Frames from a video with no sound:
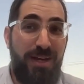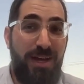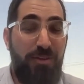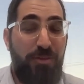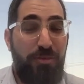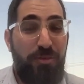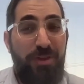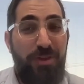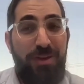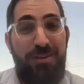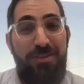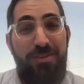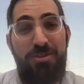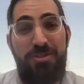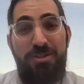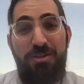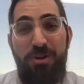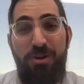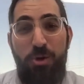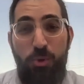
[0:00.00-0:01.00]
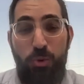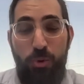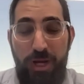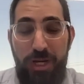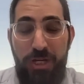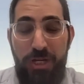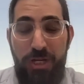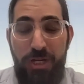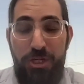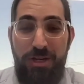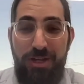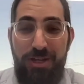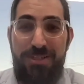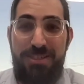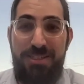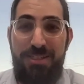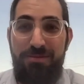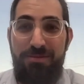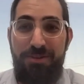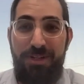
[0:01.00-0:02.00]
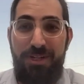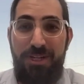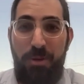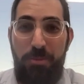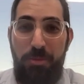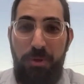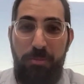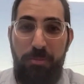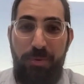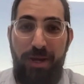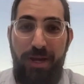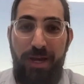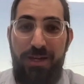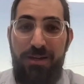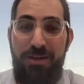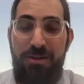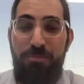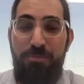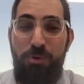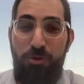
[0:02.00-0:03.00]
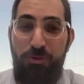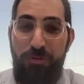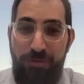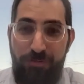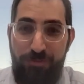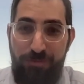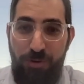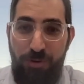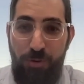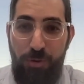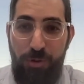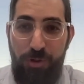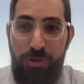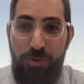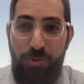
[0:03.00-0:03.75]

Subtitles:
I think there's a great chance of it coming back moving forward.